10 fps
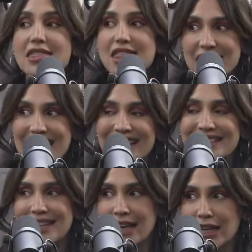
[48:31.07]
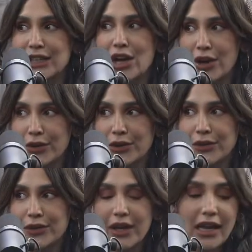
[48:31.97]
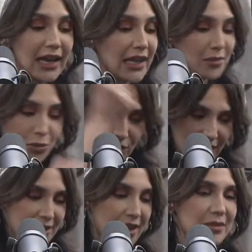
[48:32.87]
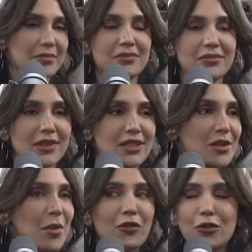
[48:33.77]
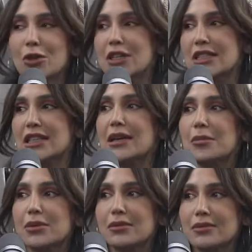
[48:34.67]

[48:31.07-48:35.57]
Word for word: The next thing I know, it's morning time. I'd somehow fallen asleep.